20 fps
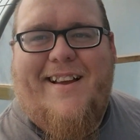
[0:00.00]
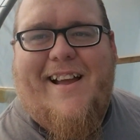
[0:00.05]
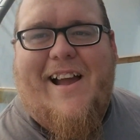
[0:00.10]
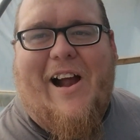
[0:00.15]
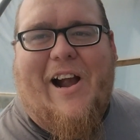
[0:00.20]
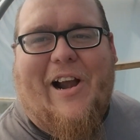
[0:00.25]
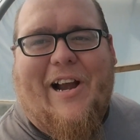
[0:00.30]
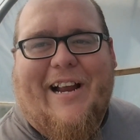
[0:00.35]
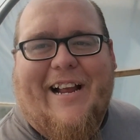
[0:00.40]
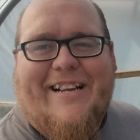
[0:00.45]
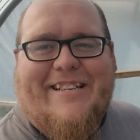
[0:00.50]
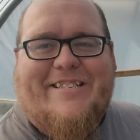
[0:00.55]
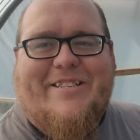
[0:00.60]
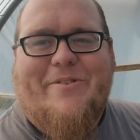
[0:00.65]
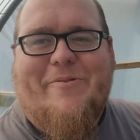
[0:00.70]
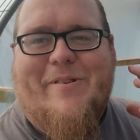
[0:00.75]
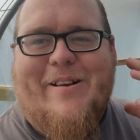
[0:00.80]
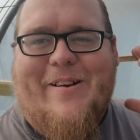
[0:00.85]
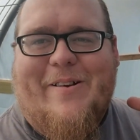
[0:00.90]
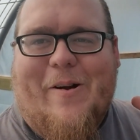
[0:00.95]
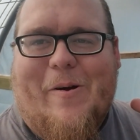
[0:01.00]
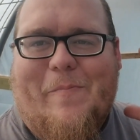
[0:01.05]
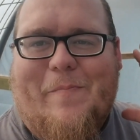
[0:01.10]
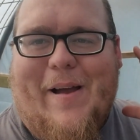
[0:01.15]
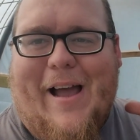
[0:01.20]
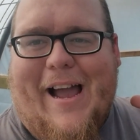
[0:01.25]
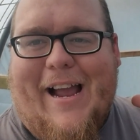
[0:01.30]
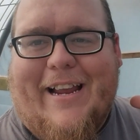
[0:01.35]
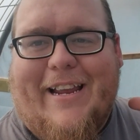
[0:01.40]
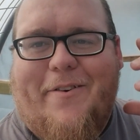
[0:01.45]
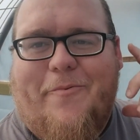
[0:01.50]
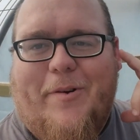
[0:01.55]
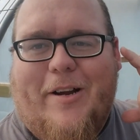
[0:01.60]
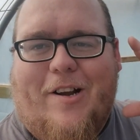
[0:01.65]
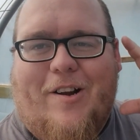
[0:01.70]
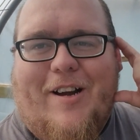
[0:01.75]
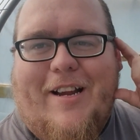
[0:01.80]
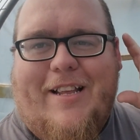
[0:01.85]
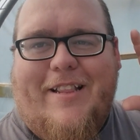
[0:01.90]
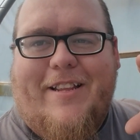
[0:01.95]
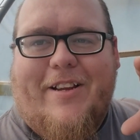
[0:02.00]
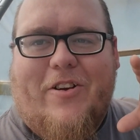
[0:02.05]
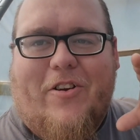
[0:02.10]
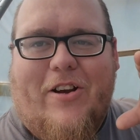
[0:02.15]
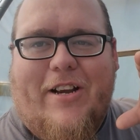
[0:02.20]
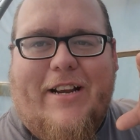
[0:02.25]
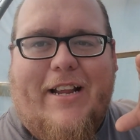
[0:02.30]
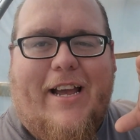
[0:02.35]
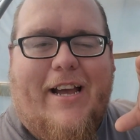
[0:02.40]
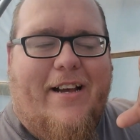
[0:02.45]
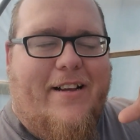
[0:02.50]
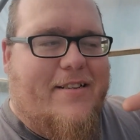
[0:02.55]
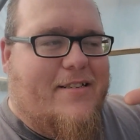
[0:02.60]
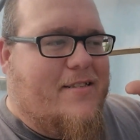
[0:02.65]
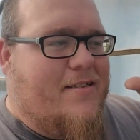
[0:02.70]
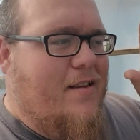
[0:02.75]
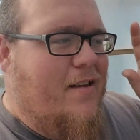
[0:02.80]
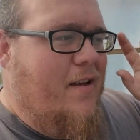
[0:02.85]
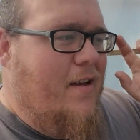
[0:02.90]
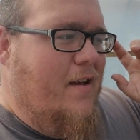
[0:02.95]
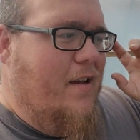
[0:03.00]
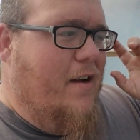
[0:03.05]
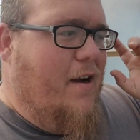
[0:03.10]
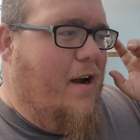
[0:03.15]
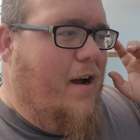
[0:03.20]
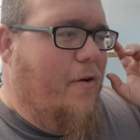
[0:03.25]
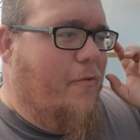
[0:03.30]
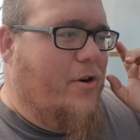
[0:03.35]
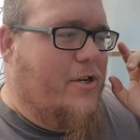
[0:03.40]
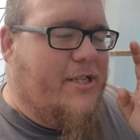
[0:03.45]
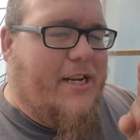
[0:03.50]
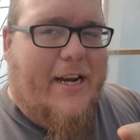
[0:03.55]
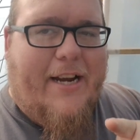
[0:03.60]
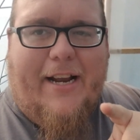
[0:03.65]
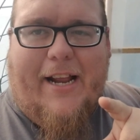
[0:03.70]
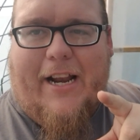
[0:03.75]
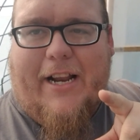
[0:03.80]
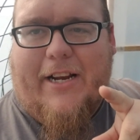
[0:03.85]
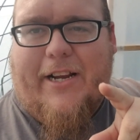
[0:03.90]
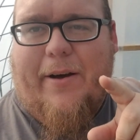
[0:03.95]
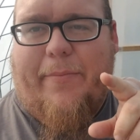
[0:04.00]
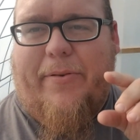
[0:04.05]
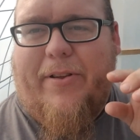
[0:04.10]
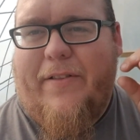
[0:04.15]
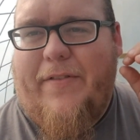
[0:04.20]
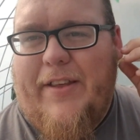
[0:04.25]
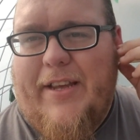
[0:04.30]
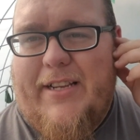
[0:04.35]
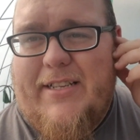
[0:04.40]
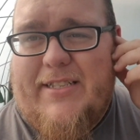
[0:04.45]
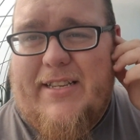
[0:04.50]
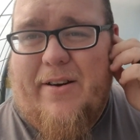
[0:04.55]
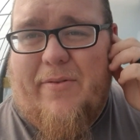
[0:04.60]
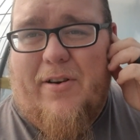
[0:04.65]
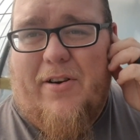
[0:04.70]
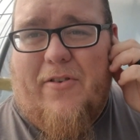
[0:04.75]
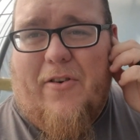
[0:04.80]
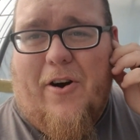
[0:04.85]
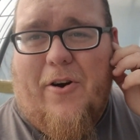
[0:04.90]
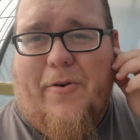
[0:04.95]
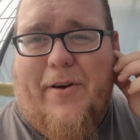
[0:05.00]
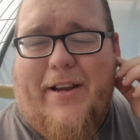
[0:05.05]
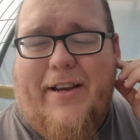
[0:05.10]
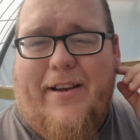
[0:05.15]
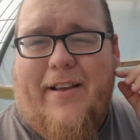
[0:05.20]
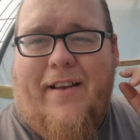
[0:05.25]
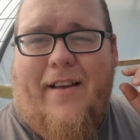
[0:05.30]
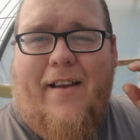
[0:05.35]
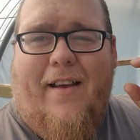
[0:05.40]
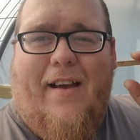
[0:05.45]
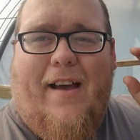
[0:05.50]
Alright guys, so we are back and we are in the greenhouse. We're checking out a couple of things that we're growing.